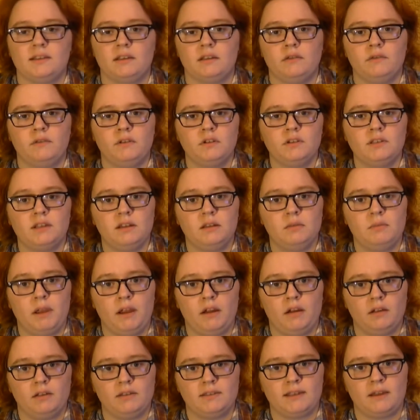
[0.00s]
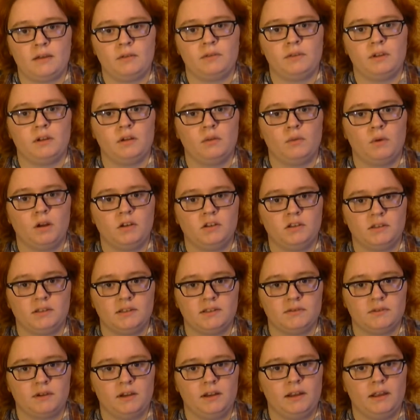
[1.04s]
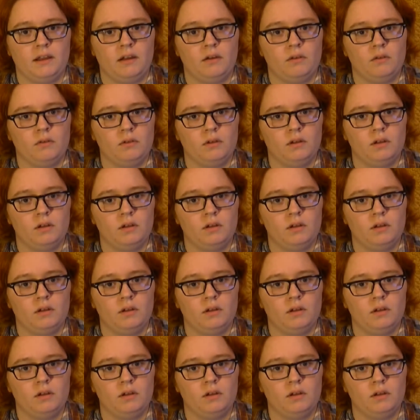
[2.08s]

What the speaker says: thing, if there's any parents out there watching this right now,